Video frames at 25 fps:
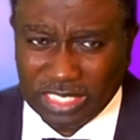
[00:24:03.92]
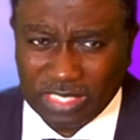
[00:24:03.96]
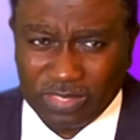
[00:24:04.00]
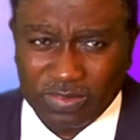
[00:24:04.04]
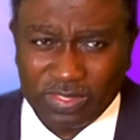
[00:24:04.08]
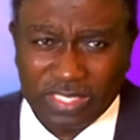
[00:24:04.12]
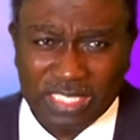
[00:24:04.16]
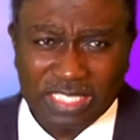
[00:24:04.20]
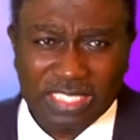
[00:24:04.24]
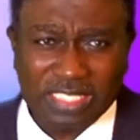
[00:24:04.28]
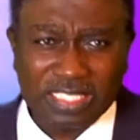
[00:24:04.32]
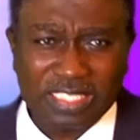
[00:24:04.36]

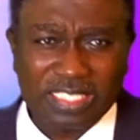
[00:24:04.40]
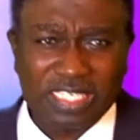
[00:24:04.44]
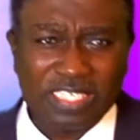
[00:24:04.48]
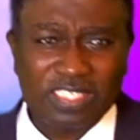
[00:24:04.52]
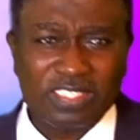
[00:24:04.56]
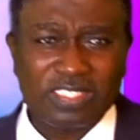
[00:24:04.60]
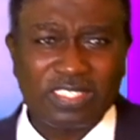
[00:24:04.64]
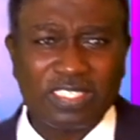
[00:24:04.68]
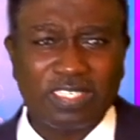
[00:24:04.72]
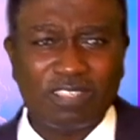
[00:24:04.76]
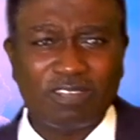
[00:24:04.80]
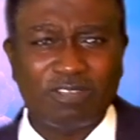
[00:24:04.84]
New
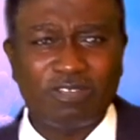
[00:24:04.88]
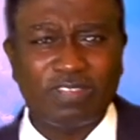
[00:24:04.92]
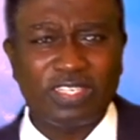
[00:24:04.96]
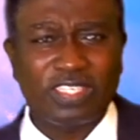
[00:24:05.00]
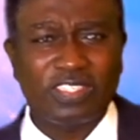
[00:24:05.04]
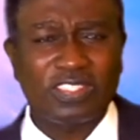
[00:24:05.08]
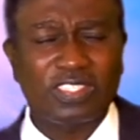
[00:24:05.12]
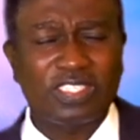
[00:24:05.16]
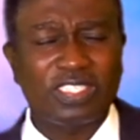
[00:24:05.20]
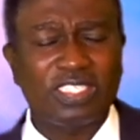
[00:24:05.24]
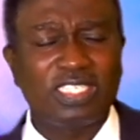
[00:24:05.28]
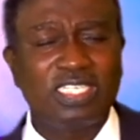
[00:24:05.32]
International
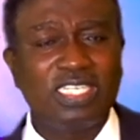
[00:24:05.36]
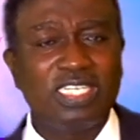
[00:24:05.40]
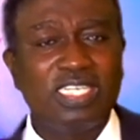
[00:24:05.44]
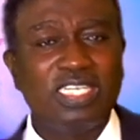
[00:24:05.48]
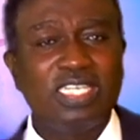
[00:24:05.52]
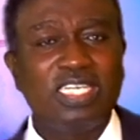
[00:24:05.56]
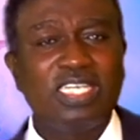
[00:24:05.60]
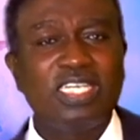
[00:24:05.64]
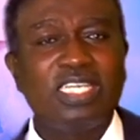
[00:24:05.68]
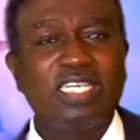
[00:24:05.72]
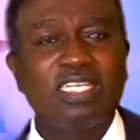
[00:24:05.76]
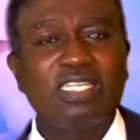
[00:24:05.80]
Version.
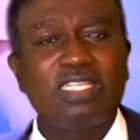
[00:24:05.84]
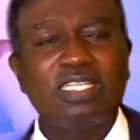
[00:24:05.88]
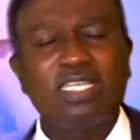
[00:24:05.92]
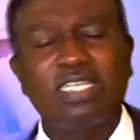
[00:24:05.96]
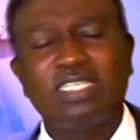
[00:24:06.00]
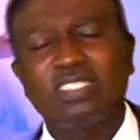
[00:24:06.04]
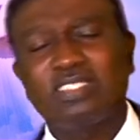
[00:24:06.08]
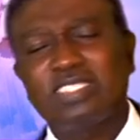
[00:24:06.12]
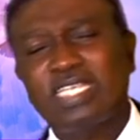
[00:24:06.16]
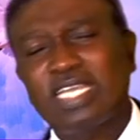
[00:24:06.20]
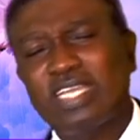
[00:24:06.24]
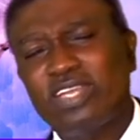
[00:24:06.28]

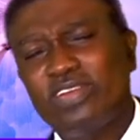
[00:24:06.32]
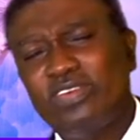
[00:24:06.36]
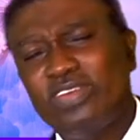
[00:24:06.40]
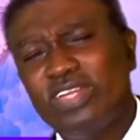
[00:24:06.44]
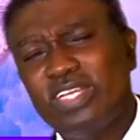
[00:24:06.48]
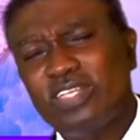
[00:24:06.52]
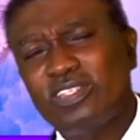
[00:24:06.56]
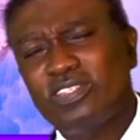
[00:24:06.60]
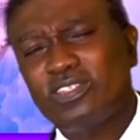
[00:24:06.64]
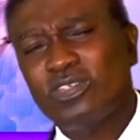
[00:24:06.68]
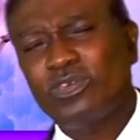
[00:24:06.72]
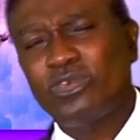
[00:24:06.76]

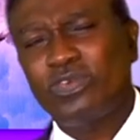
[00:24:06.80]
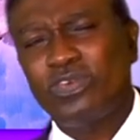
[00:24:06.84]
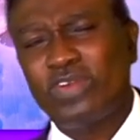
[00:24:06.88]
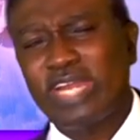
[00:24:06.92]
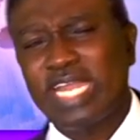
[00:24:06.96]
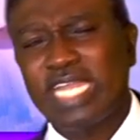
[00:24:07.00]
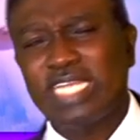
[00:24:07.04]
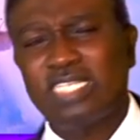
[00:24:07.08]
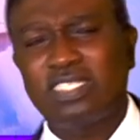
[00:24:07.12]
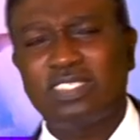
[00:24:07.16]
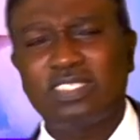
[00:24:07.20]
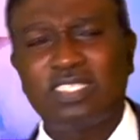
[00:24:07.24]
Zechariah
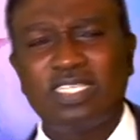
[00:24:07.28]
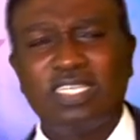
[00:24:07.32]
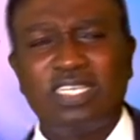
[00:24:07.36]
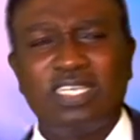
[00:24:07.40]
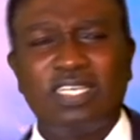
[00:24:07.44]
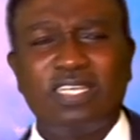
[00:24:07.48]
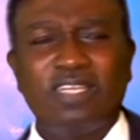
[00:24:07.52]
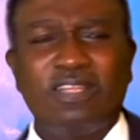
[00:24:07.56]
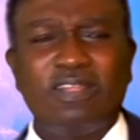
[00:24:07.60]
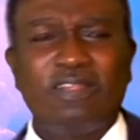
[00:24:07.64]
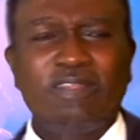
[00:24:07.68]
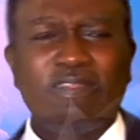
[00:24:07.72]
writes,
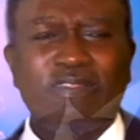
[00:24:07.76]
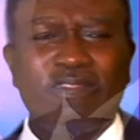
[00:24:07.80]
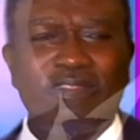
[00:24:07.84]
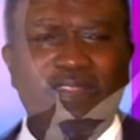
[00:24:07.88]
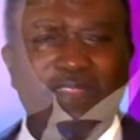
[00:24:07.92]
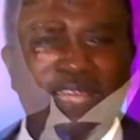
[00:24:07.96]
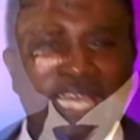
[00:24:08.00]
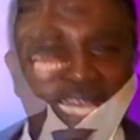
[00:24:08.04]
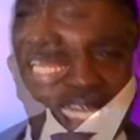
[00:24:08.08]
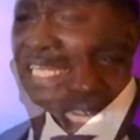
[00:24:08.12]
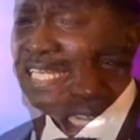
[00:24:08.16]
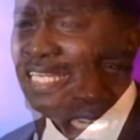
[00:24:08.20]

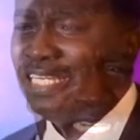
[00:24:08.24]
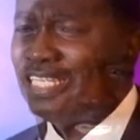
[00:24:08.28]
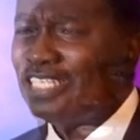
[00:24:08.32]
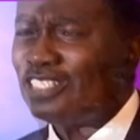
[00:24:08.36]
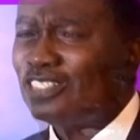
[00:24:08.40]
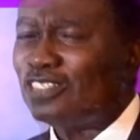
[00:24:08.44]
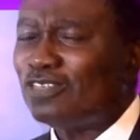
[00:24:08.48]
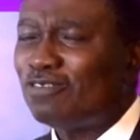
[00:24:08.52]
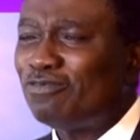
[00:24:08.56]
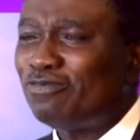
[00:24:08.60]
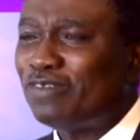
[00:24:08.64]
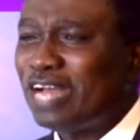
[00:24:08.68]
"Then the
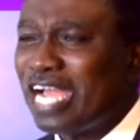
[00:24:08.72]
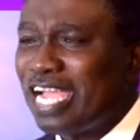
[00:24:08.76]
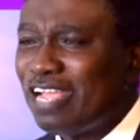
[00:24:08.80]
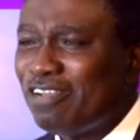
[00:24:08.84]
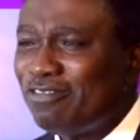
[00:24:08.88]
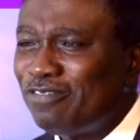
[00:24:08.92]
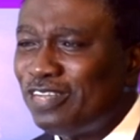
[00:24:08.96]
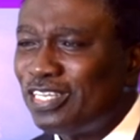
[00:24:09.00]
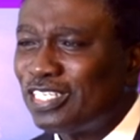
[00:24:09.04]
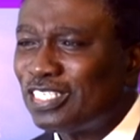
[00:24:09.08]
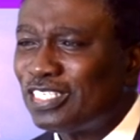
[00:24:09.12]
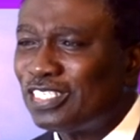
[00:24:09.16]

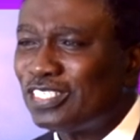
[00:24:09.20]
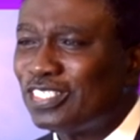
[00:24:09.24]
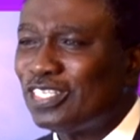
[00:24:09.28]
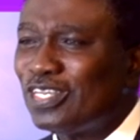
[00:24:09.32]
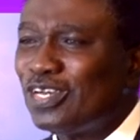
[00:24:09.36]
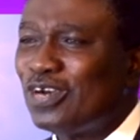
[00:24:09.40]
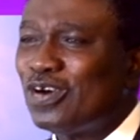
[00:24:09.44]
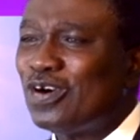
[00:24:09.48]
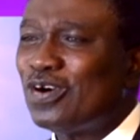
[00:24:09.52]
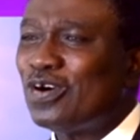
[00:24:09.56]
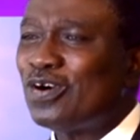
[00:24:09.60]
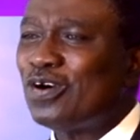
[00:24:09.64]
survivors
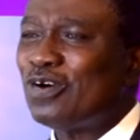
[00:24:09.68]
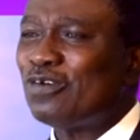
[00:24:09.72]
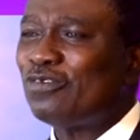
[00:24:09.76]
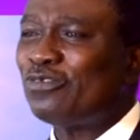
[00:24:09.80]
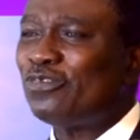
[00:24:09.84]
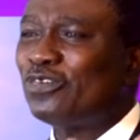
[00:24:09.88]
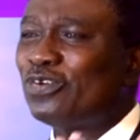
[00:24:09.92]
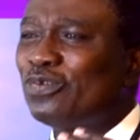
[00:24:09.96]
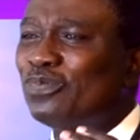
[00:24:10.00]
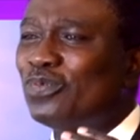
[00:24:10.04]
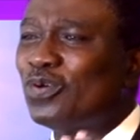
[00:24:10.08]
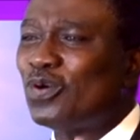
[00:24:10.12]

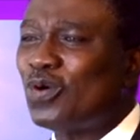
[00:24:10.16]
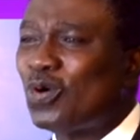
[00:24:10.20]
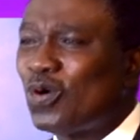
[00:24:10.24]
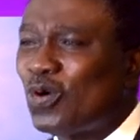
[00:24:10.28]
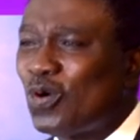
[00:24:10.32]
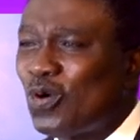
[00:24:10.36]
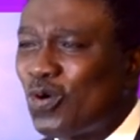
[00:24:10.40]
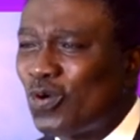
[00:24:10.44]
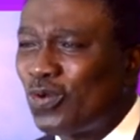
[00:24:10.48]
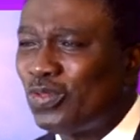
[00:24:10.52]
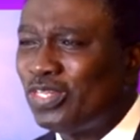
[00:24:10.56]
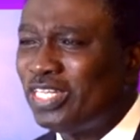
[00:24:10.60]
from
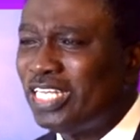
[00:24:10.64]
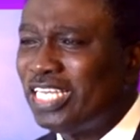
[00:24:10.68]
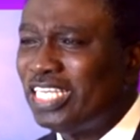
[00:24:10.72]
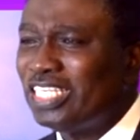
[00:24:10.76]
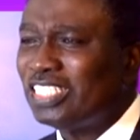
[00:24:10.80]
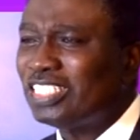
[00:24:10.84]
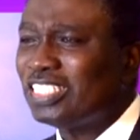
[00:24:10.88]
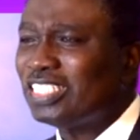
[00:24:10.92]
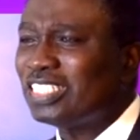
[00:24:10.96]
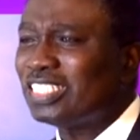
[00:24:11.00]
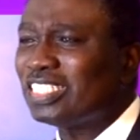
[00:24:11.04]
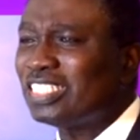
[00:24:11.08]
all
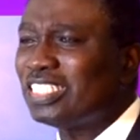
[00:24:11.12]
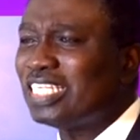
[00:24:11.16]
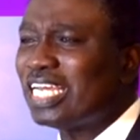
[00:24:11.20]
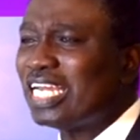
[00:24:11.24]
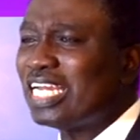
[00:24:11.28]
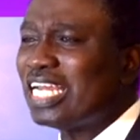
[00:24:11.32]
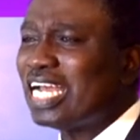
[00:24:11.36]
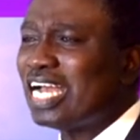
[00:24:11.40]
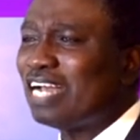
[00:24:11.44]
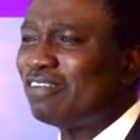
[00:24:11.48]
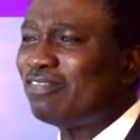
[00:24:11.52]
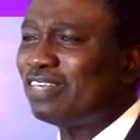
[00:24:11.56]
nations
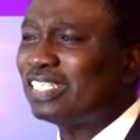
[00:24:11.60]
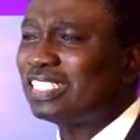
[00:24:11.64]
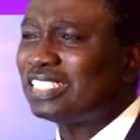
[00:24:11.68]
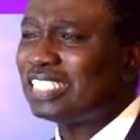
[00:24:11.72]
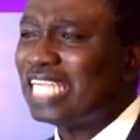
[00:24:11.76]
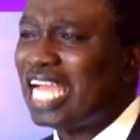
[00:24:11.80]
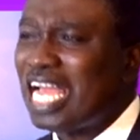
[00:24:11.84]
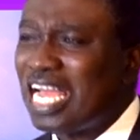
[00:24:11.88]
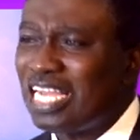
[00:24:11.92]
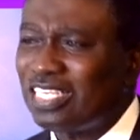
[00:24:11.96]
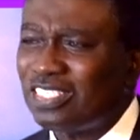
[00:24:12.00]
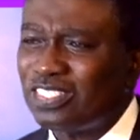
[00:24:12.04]
that have
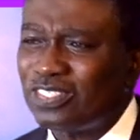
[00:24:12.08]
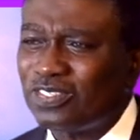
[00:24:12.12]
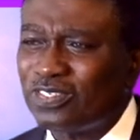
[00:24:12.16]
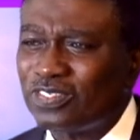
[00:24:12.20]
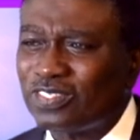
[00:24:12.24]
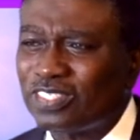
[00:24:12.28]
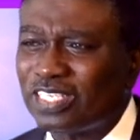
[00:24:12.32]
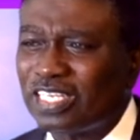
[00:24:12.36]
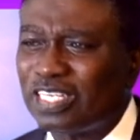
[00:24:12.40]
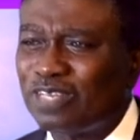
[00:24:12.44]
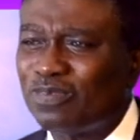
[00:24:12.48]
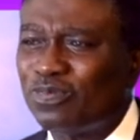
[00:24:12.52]
attacked
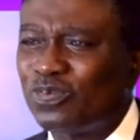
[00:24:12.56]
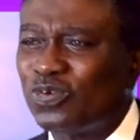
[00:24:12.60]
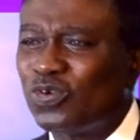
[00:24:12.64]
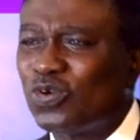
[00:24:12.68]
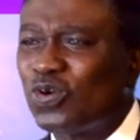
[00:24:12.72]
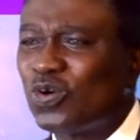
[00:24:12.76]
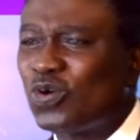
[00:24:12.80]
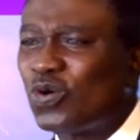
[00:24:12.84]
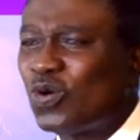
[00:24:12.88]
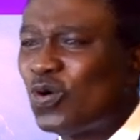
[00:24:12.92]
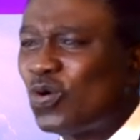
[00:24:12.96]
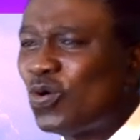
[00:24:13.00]
Jerusalem
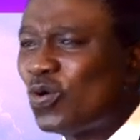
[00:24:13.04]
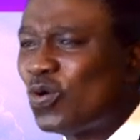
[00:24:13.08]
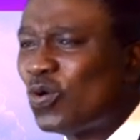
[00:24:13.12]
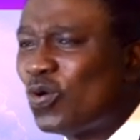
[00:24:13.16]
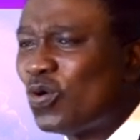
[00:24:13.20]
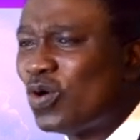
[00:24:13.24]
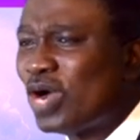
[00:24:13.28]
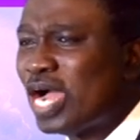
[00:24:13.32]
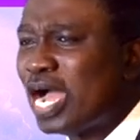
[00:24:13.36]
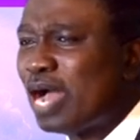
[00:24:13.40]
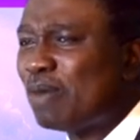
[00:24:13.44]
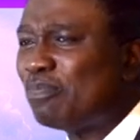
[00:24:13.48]
will
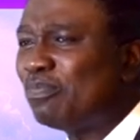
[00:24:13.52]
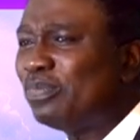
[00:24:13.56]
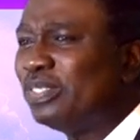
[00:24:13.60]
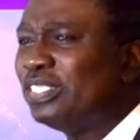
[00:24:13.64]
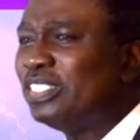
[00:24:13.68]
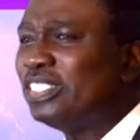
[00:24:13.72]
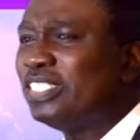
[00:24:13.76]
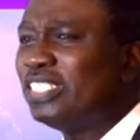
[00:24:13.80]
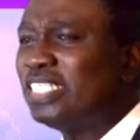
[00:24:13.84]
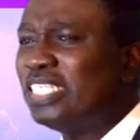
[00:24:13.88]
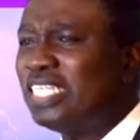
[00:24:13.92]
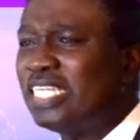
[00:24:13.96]
go up
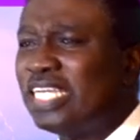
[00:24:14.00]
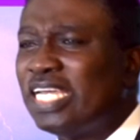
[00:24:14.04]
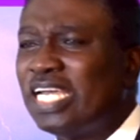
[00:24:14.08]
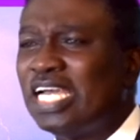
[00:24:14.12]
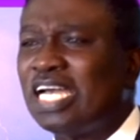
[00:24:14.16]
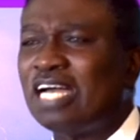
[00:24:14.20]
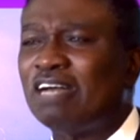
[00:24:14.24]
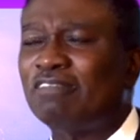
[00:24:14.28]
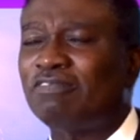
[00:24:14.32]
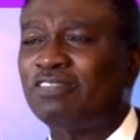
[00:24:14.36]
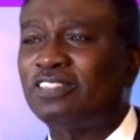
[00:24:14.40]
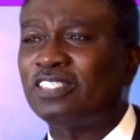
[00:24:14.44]

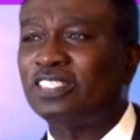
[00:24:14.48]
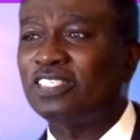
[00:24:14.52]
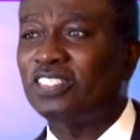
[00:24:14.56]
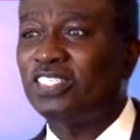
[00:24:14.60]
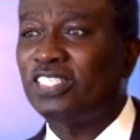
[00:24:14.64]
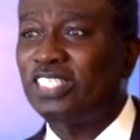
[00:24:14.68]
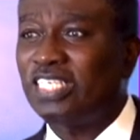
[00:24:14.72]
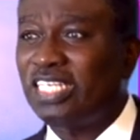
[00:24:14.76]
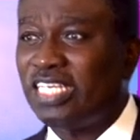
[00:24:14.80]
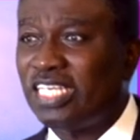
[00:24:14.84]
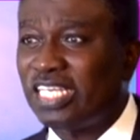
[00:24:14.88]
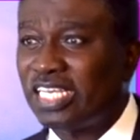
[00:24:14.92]
year after
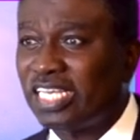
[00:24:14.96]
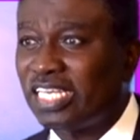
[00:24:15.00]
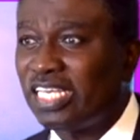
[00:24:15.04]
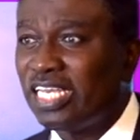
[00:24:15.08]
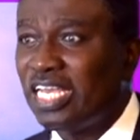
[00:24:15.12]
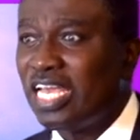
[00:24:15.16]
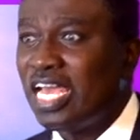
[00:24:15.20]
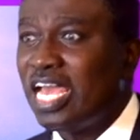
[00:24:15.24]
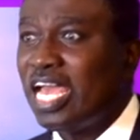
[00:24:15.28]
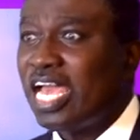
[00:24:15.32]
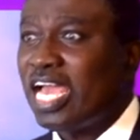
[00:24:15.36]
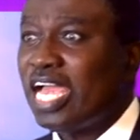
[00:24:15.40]

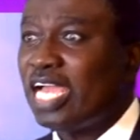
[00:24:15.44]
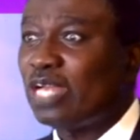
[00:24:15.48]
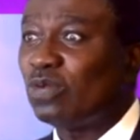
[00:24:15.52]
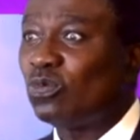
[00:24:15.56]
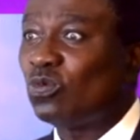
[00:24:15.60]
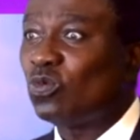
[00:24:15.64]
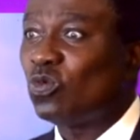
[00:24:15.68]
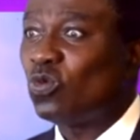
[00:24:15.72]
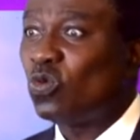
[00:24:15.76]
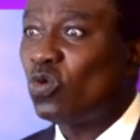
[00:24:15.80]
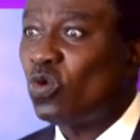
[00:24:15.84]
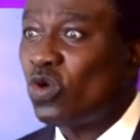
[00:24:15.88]
year
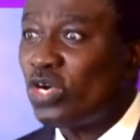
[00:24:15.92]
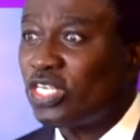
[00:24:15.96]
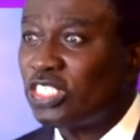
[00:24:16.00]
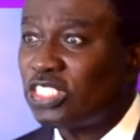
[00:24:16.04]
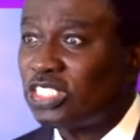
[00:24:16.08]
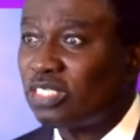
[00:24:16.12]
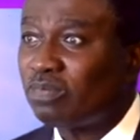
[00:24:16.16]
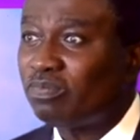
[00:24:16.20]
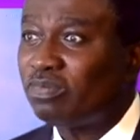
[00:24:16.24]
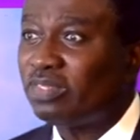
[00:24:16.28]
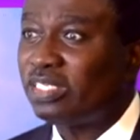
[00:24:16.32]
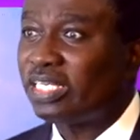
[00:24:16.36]
and
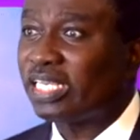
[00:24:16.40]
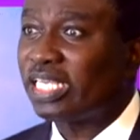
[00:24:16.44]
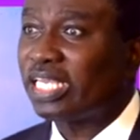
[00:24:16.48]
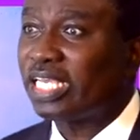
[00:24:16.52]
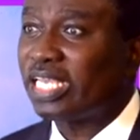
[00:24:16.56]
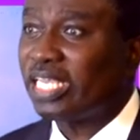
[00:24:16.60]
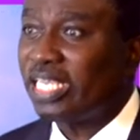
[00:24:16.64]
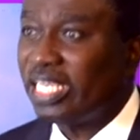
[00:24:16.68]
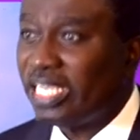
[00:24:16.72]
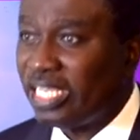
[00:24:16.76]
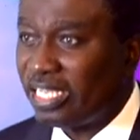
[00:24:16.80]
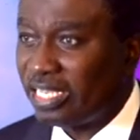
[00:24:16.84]
worship the
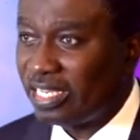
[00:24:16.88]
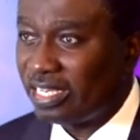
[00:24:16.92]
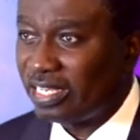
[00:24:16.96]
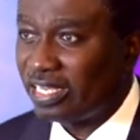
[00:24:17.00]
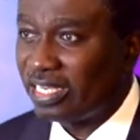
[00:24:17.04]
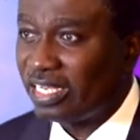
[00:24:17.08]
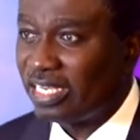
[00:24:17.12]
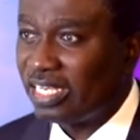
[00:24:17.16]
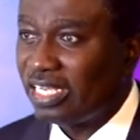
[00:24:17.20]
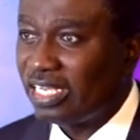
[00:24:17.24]
king,